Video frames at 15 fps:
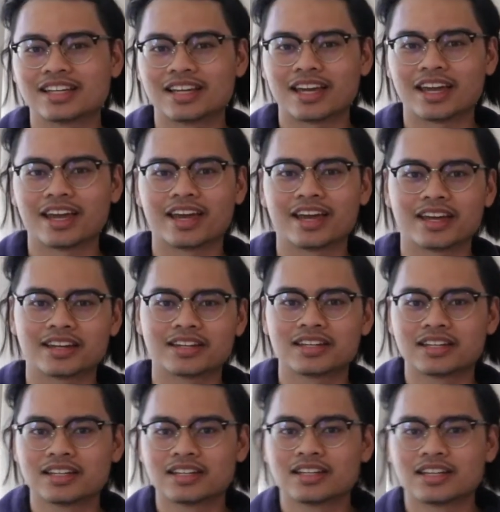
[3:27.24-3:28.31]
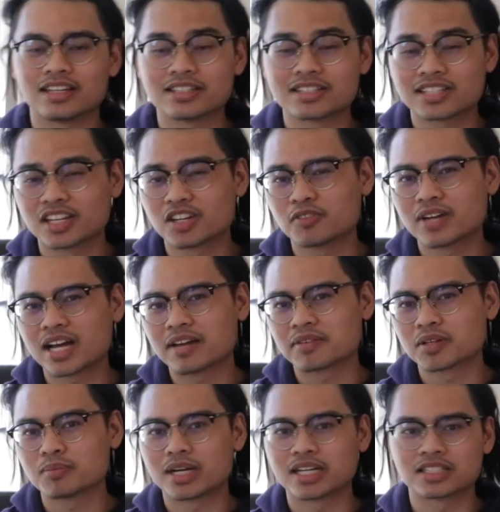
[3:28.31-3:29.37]
and instead of
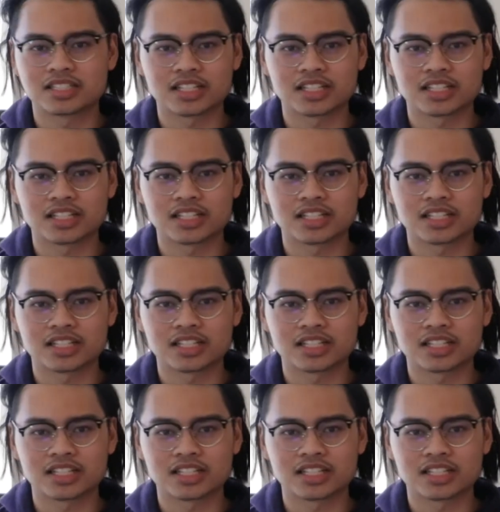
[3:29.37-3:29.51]
having my